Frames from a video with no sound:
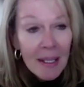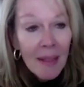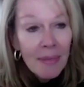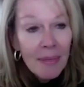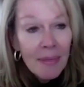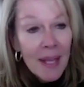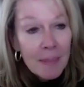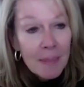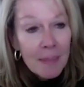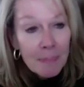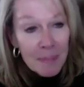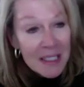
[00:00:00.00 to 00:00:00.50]

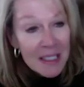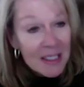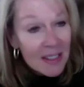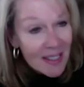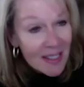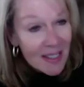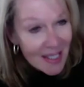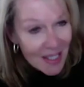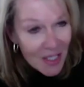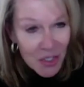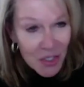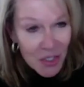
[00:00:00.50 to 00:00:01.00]
that
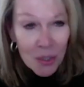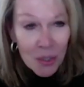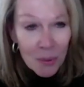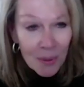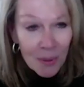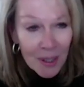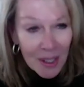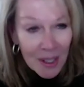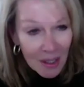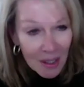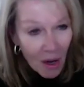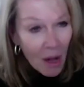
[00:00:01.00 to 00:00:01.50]
builds into
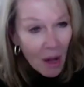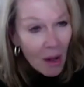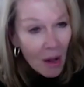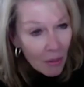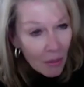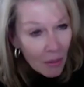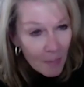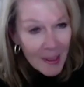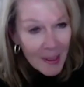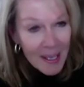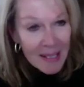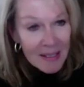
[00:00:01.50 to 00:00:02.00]
it all
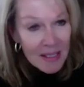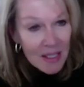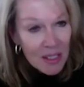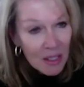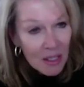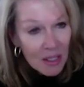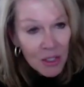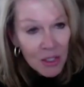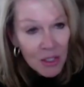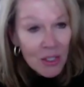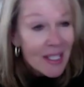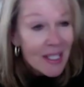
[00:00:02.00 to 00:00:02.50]
the best
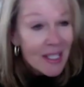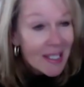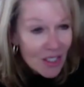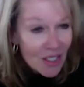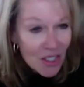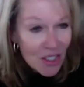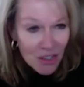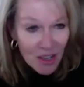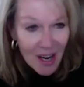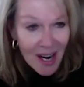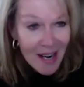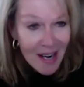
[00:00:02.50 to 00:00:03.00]
learning
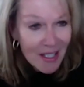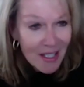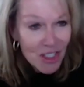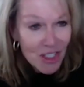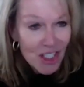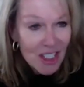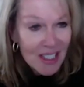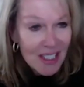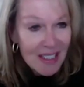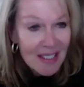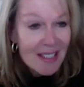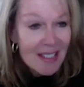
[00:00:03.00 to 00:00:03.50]

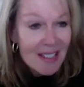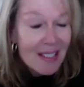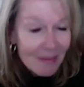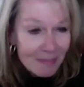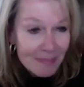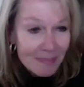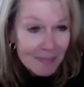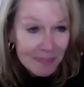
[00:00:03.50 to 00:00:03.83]
strategies.